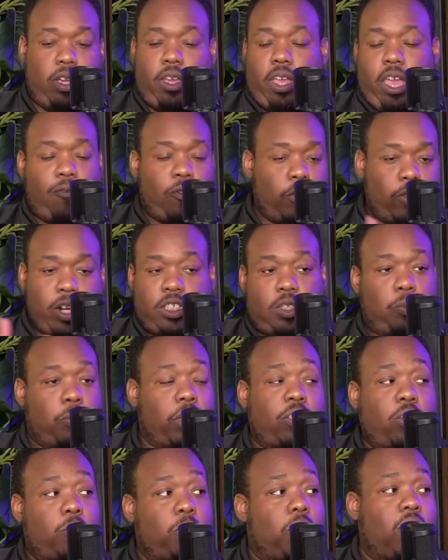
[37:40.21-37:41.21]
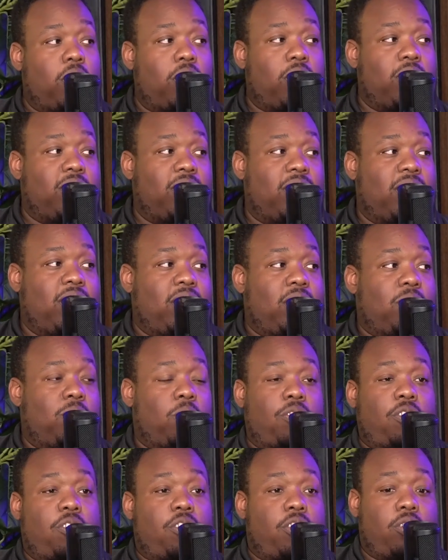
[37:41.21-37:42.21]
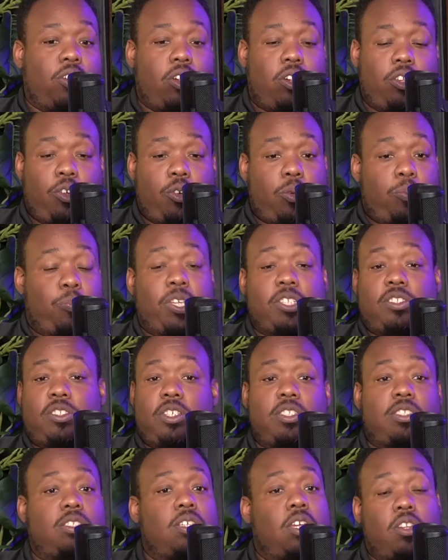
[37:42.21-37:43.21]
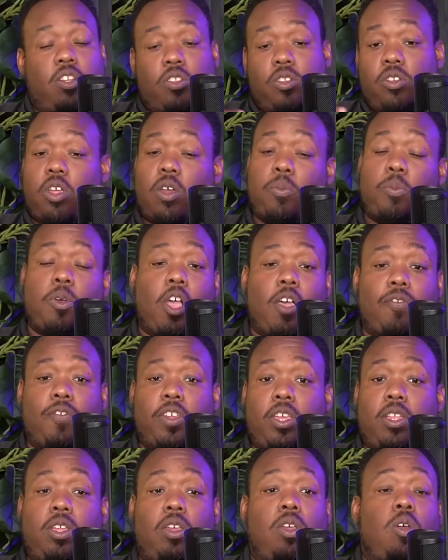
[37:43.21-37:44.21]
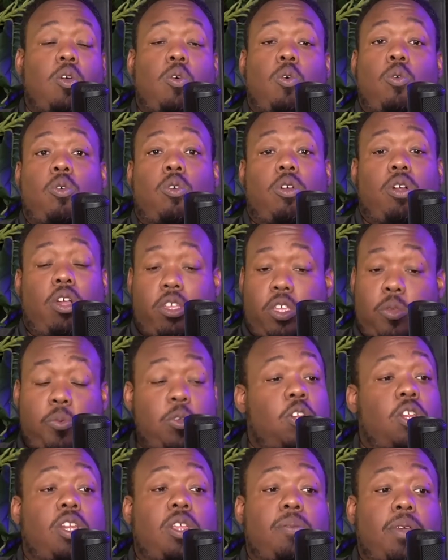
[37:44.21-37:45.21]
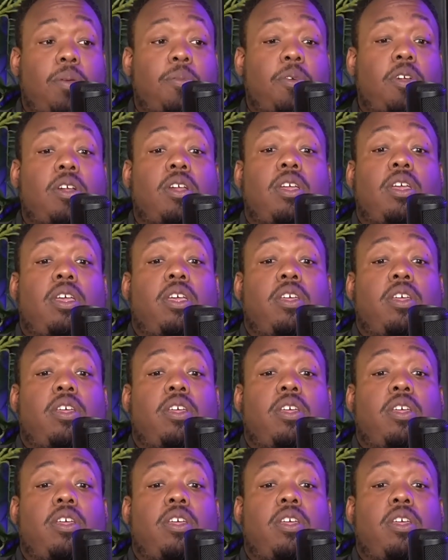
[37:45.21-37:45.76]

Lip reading: everyone has to play their part, whether you're a business, another nonprofit, or a community member.